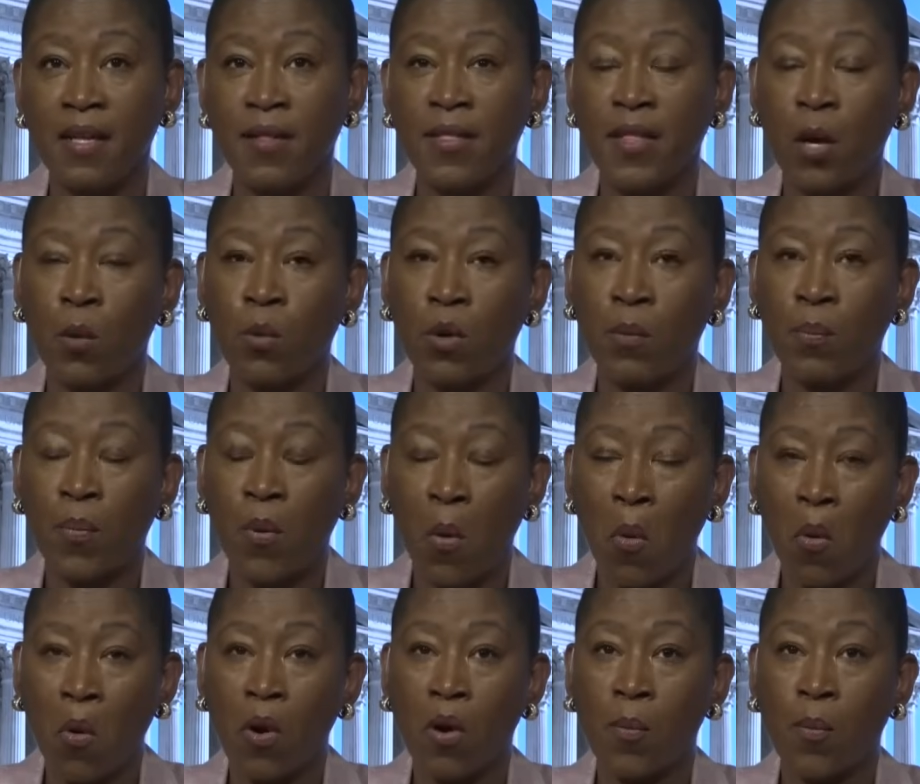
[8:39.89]
there were
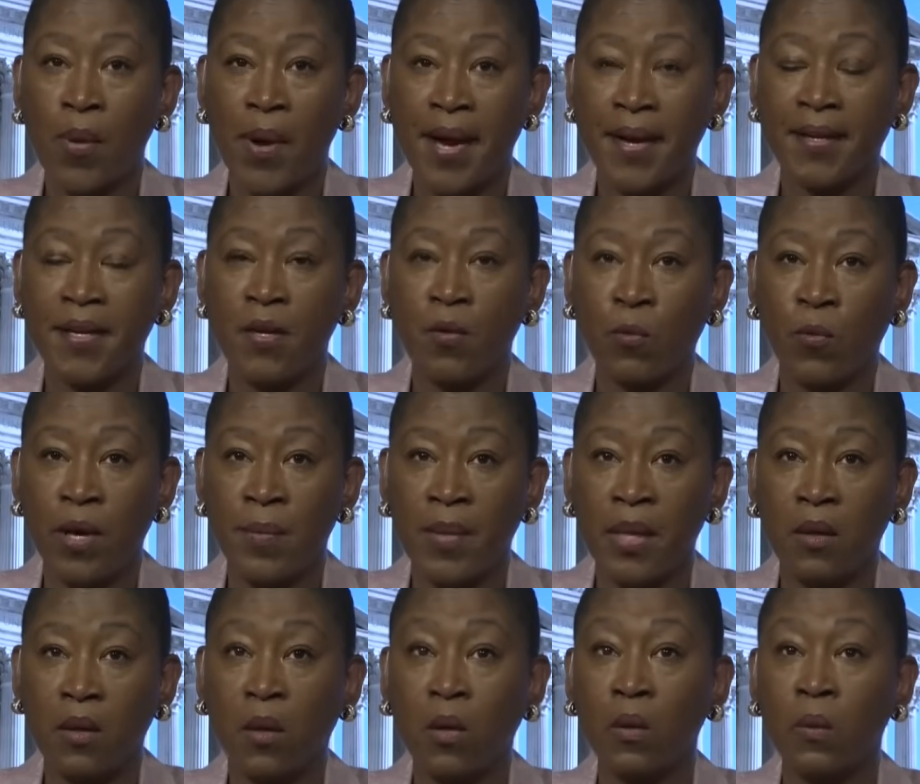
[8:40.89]
poor pregnant
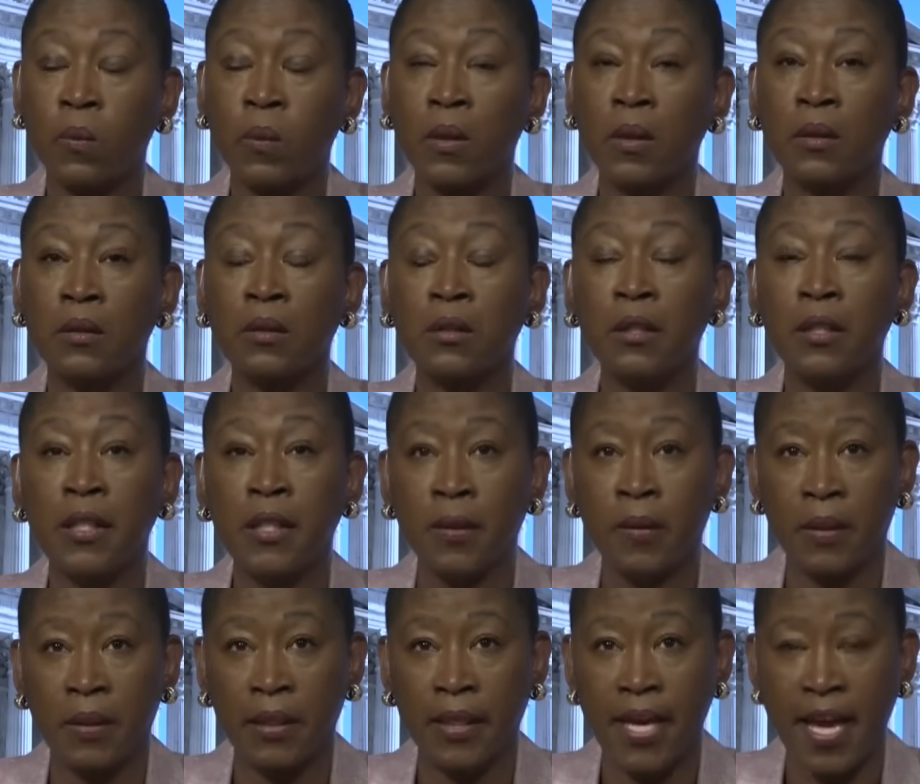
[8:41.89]
women who were
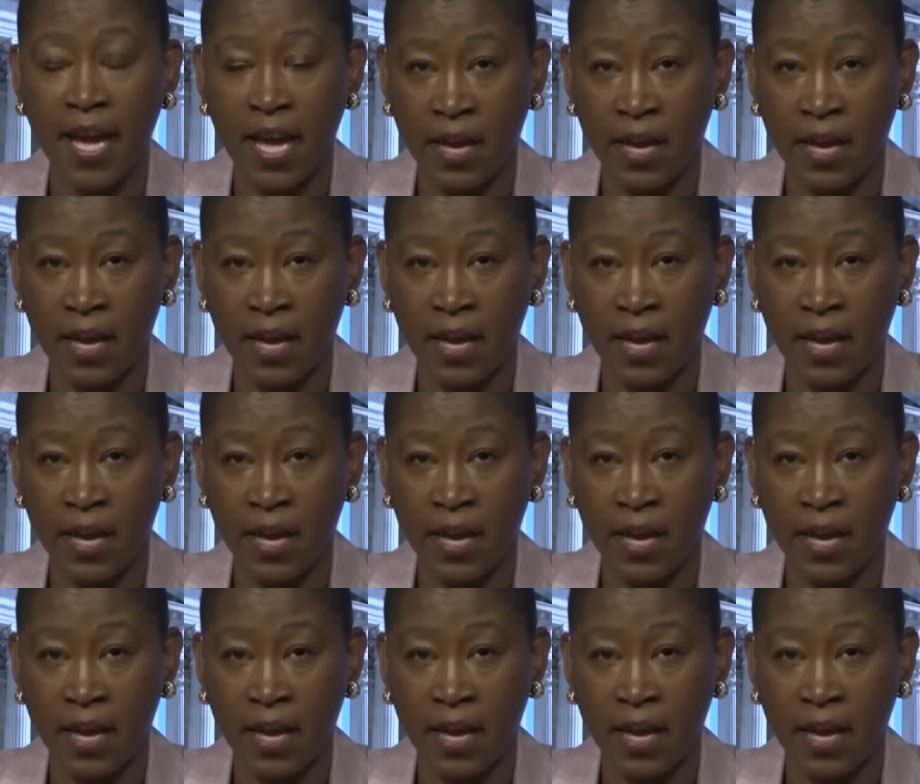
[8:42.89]
literally,